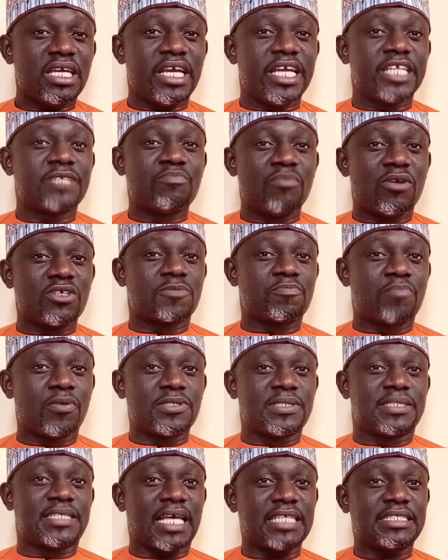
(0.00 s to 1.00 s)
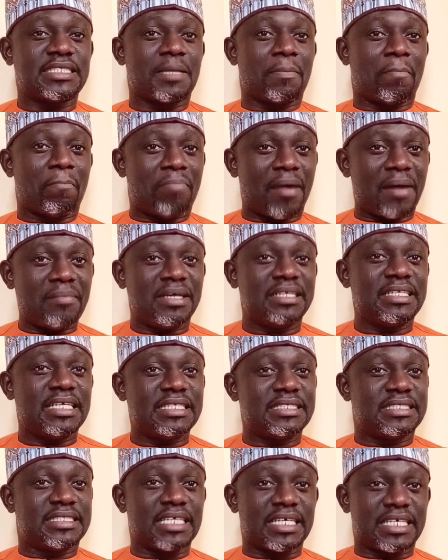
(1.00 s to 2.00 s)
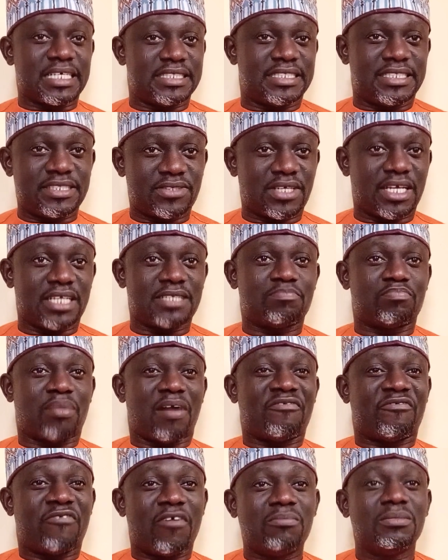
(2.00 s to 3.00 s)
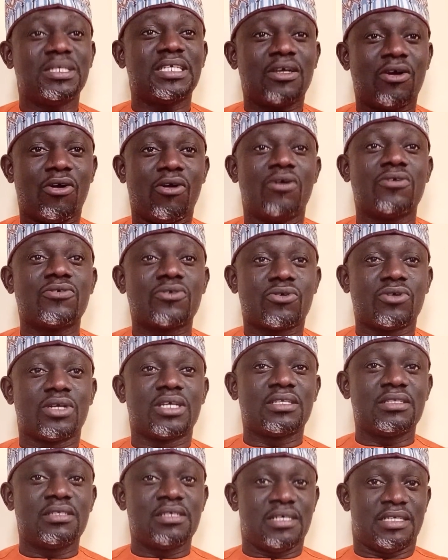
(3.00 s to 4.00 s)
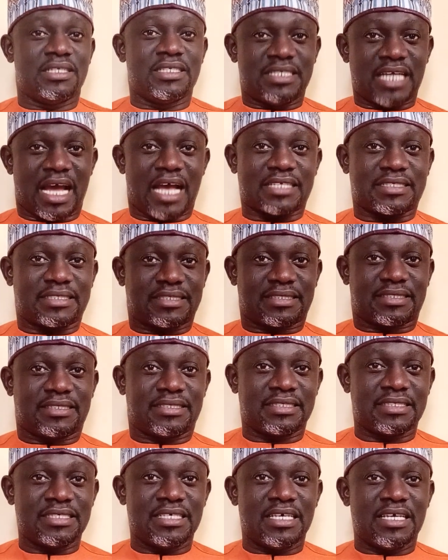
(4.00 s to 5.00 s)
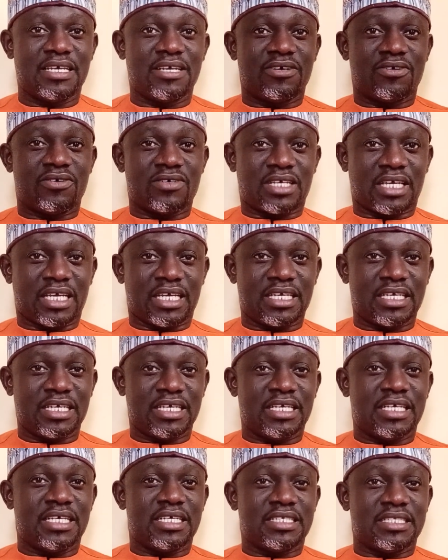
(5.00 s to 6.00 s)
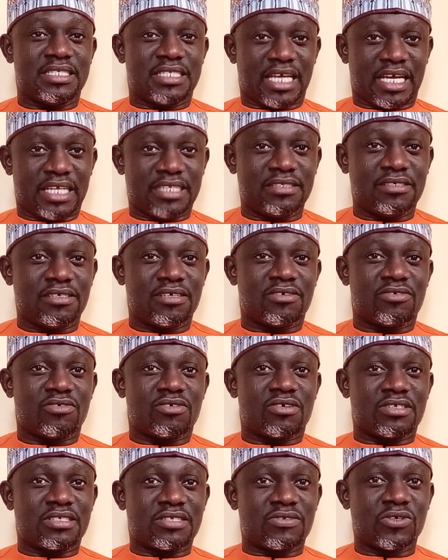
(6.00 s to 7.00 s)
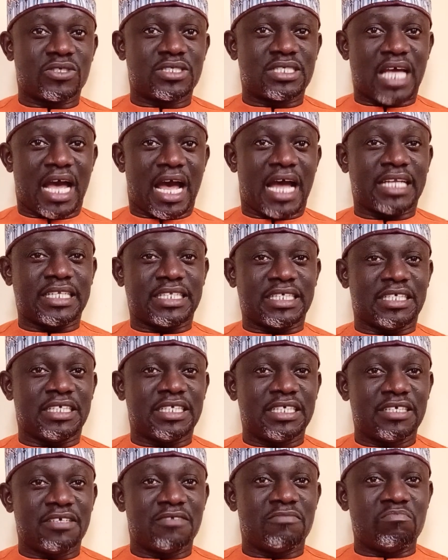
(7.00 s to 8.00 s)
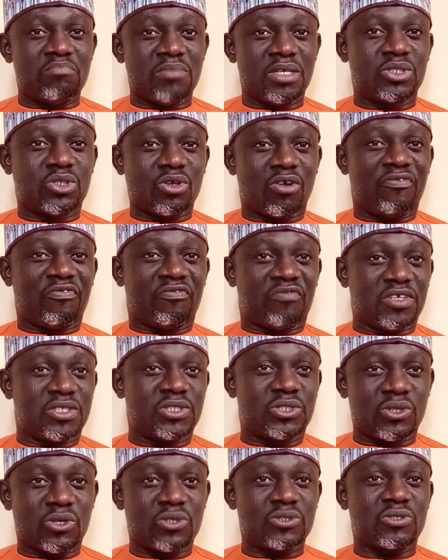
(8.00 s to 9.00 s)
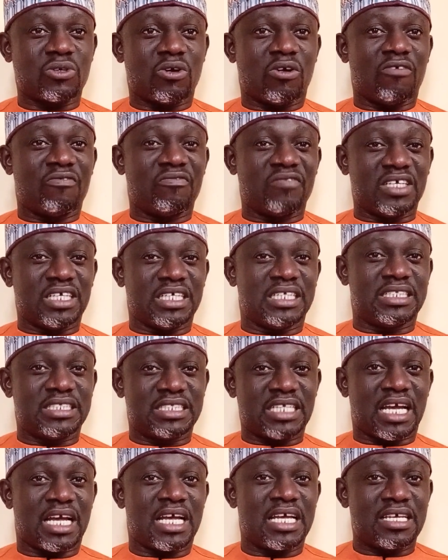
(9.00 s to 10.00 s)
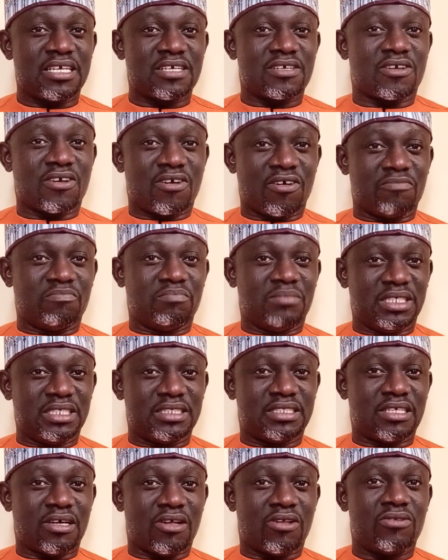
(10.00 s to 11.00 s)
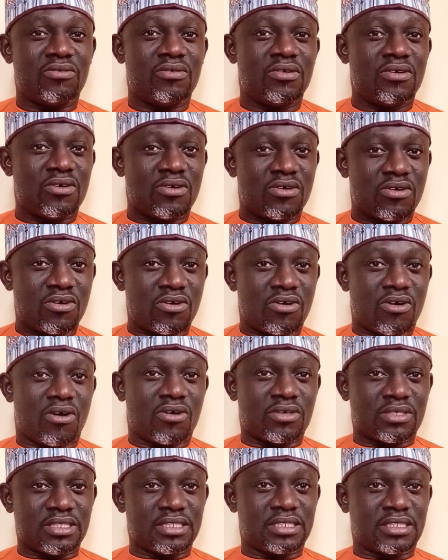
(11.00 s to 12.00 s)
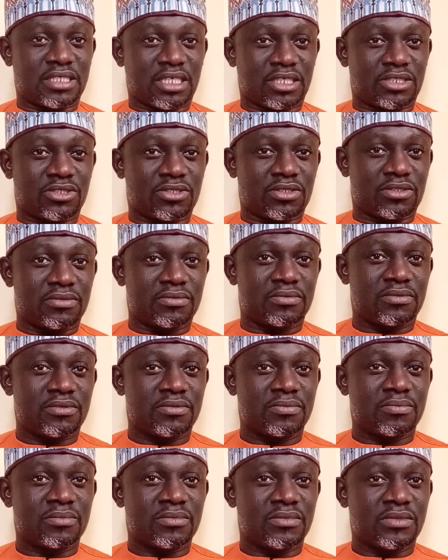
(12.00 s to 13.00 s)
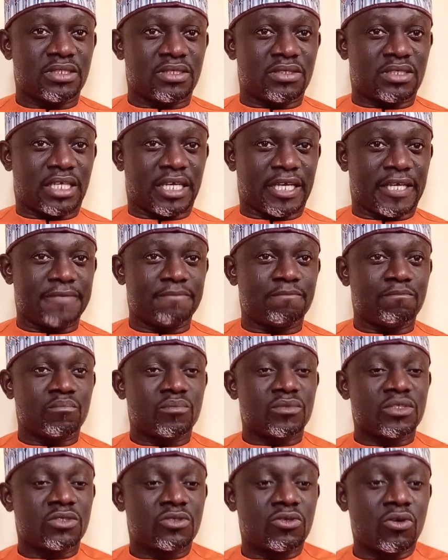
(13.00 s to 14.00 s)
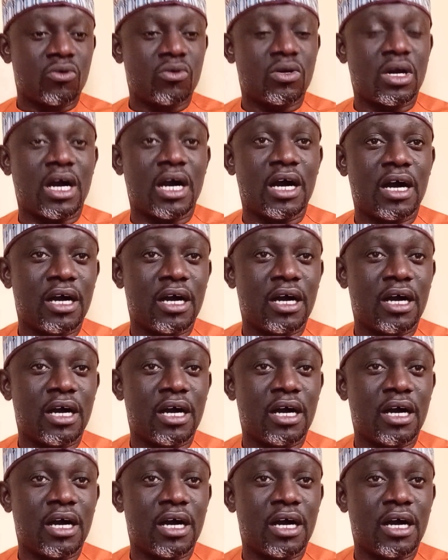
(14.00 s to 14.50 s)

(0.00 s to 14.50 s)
it must possess a permanent secretariat performing ongoing tasks. Okay, then those are the major features of intergovernmental organization. Okay, so